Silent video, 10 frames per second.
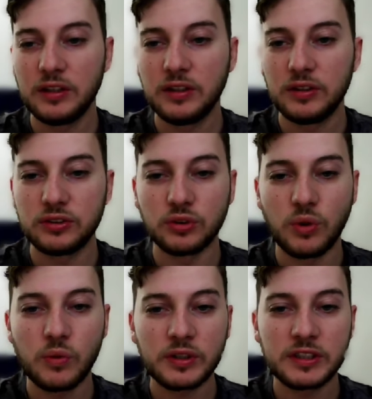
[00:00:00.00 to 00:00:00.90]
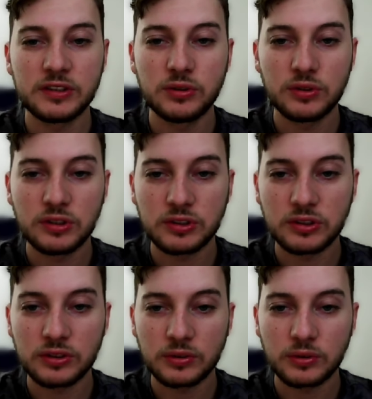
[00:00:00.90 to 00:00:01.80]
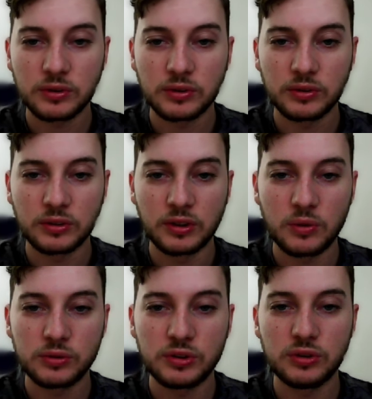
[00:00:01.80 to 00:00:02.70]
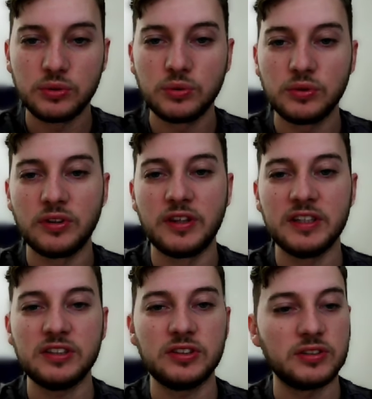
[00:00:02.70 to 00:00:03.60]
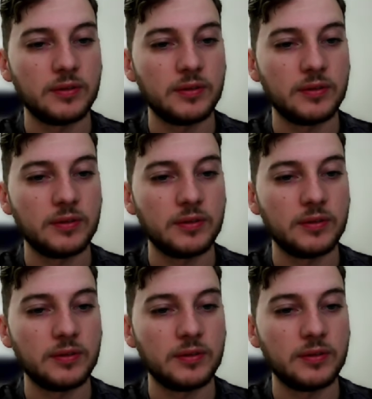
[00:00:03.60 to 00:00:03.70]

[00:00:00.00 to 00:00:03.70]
So what we're going to do is go to this.